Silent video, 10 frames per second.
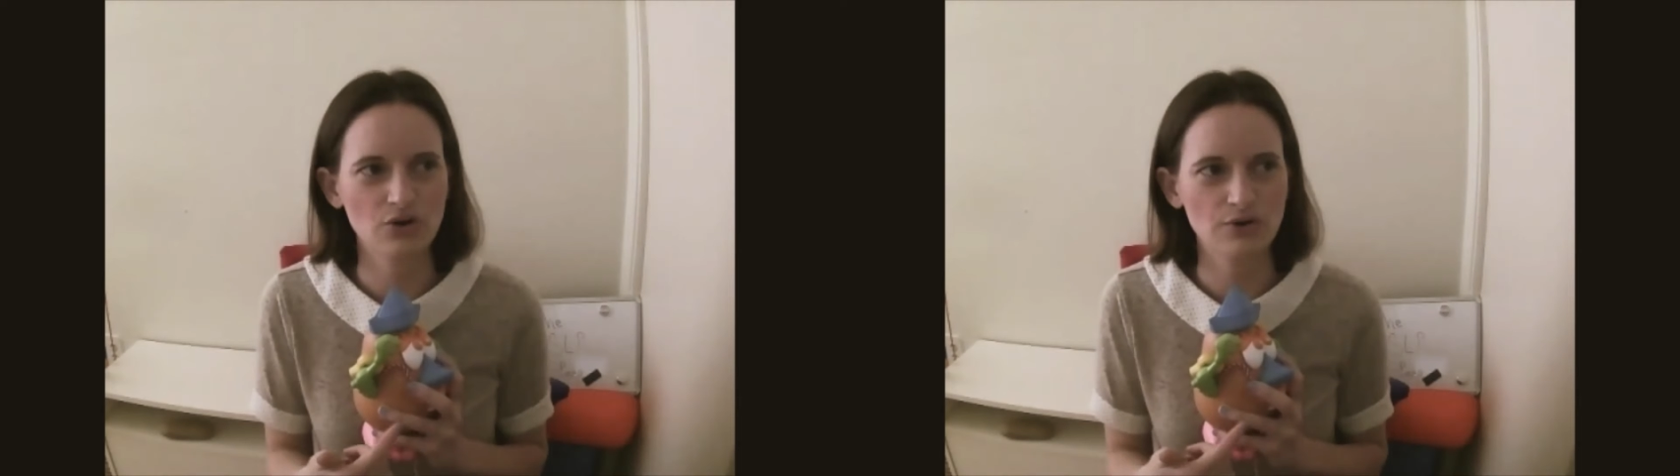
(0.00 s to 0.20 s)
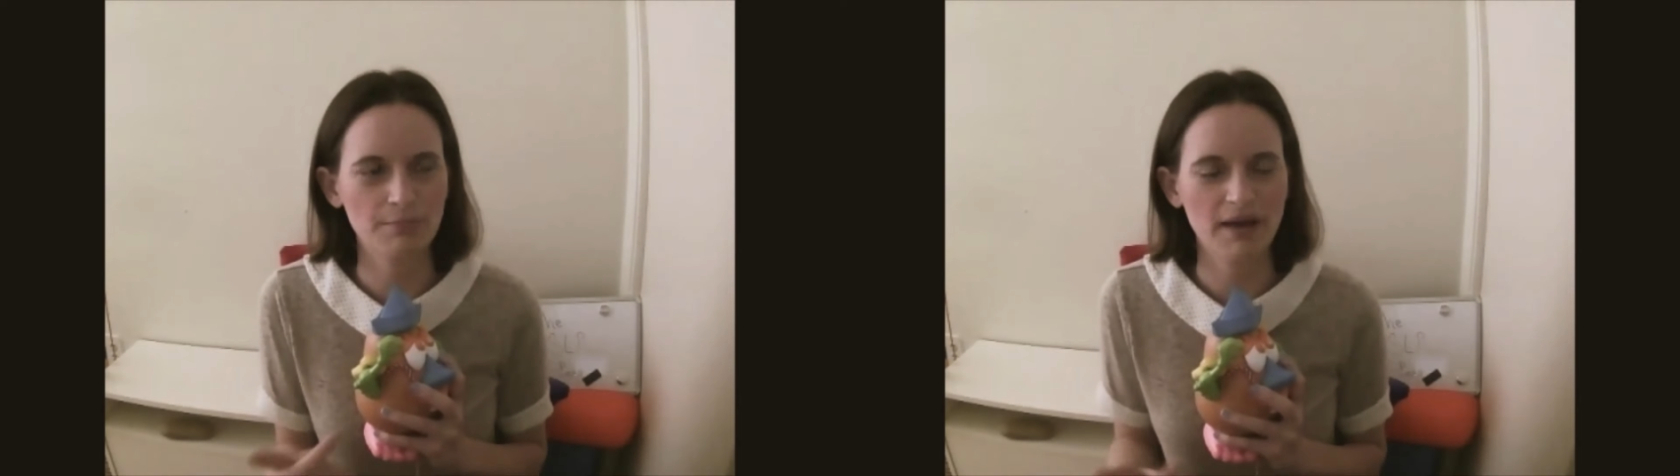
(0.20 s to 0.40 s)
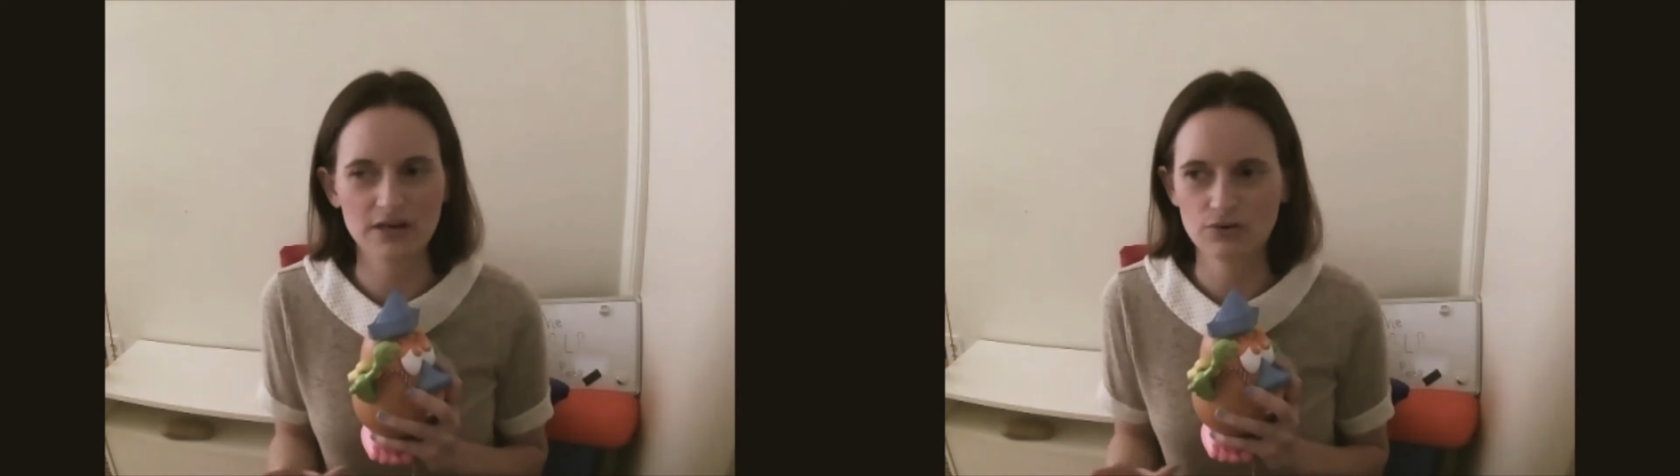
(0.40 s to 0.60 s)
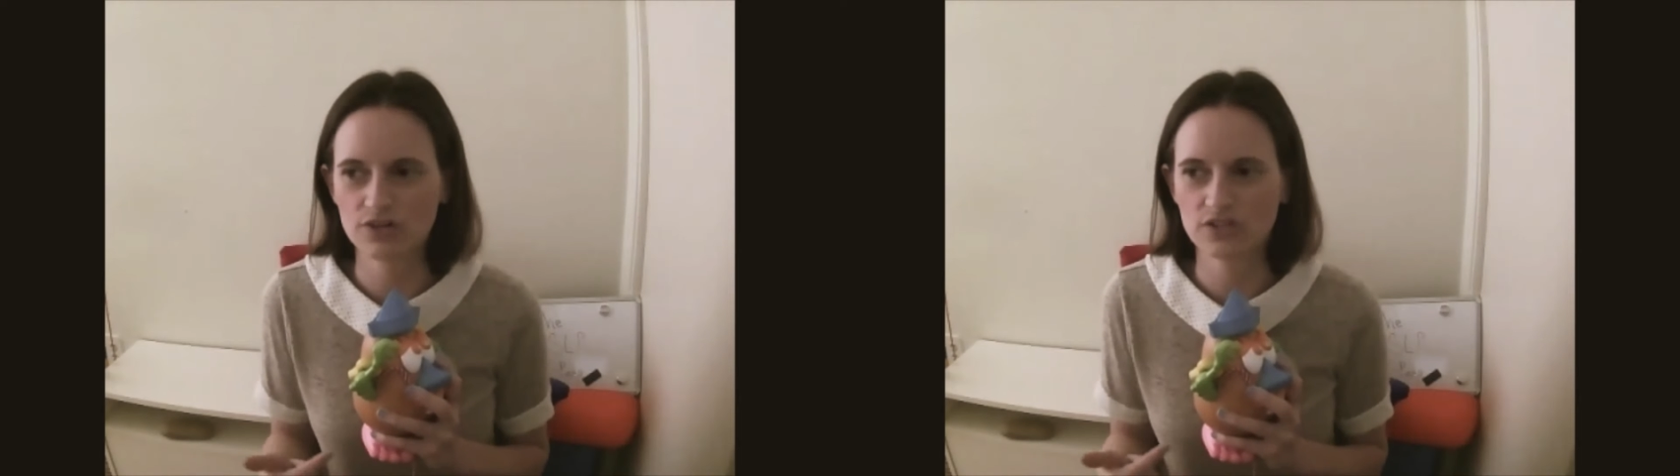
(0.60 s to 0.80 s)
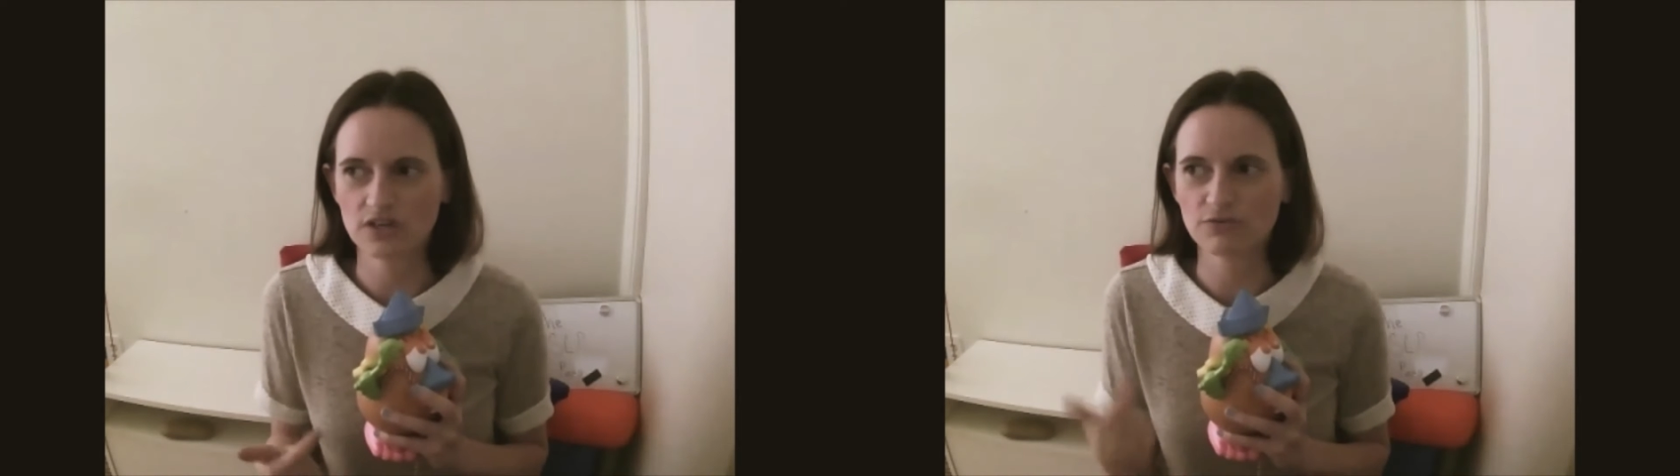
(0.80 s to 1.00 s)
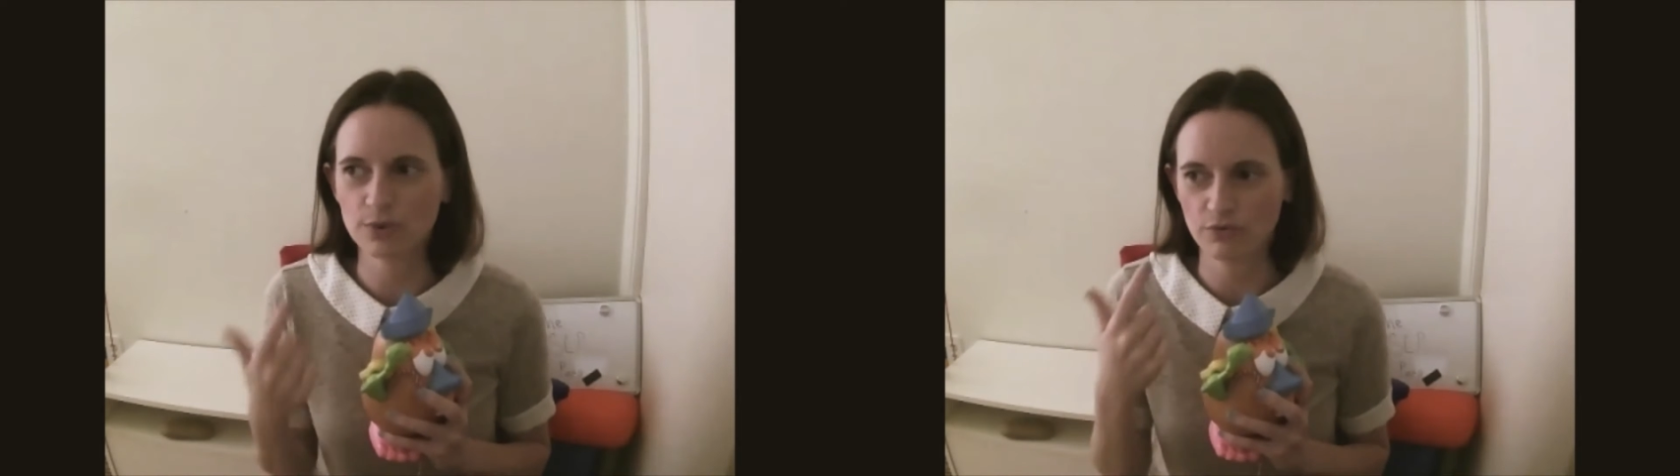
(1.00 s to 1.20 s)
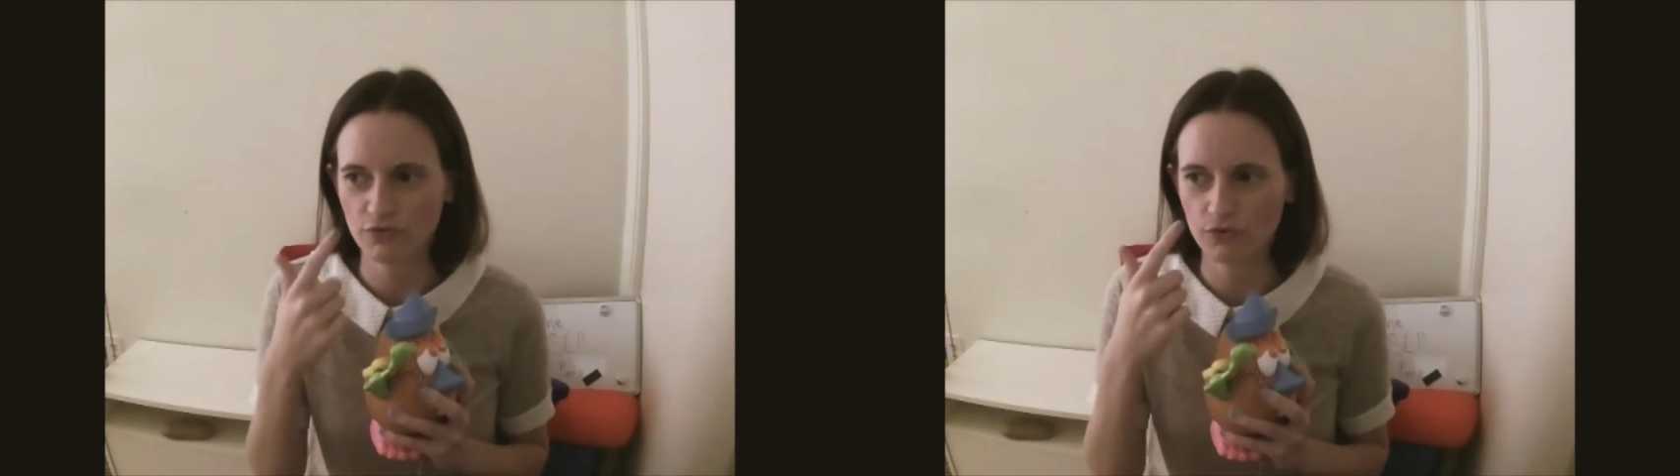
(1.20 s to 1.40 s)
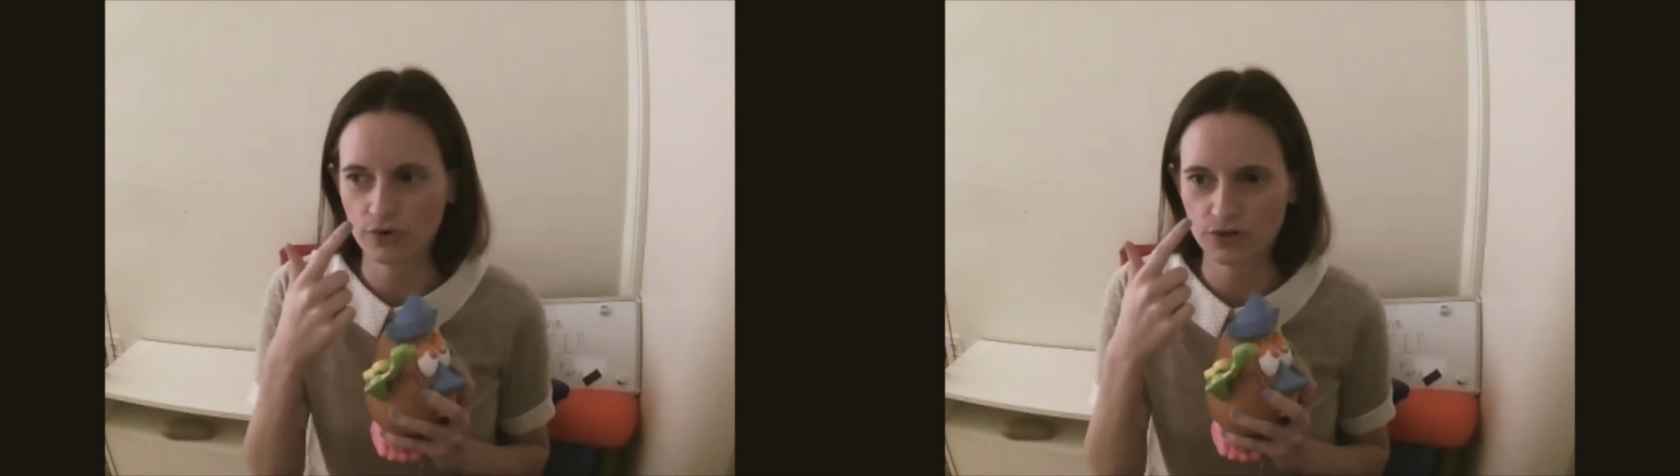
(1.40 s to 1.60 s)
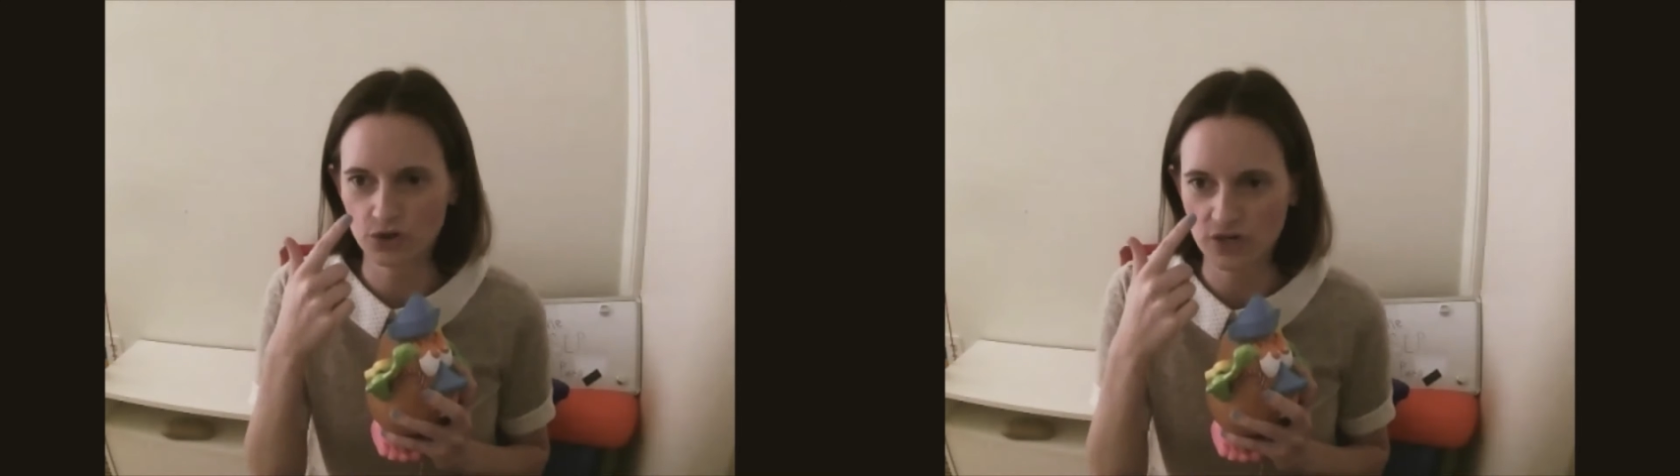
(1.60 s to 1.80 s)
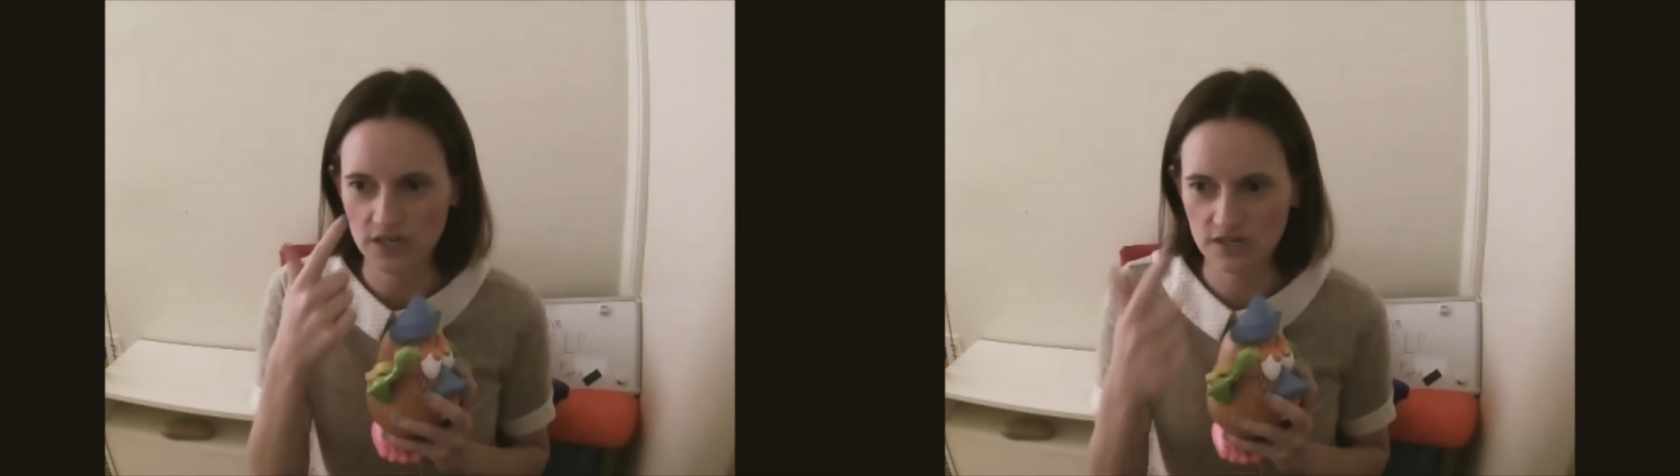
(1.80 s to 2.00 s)
going backwards of when food or
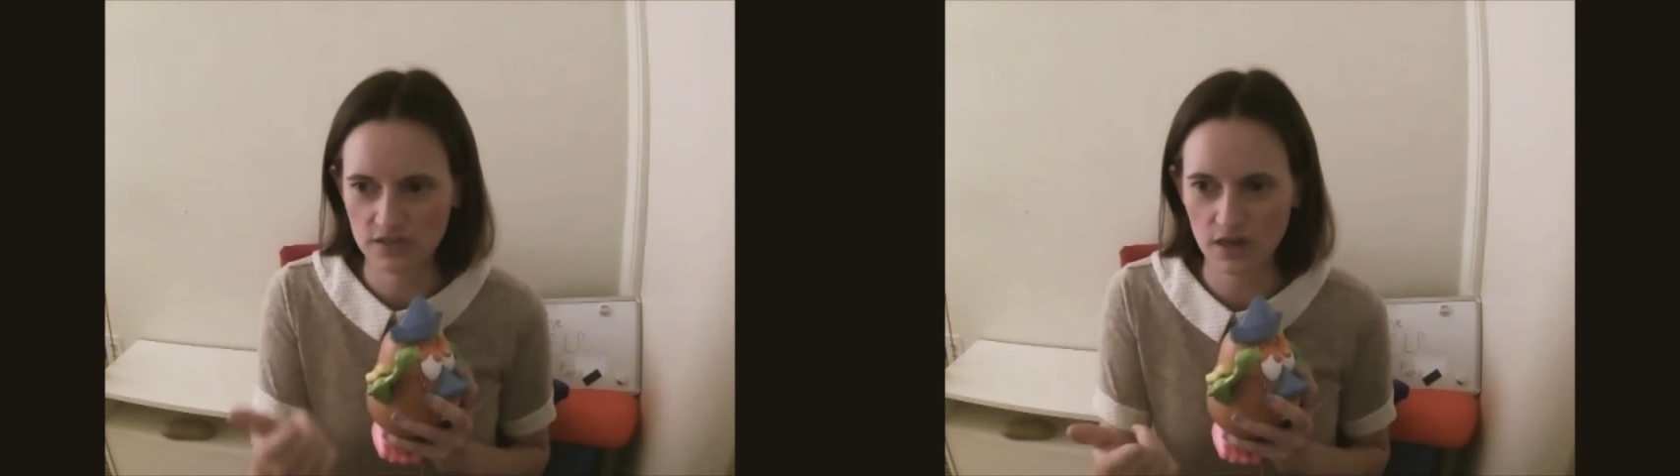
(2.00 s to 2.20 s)
drinks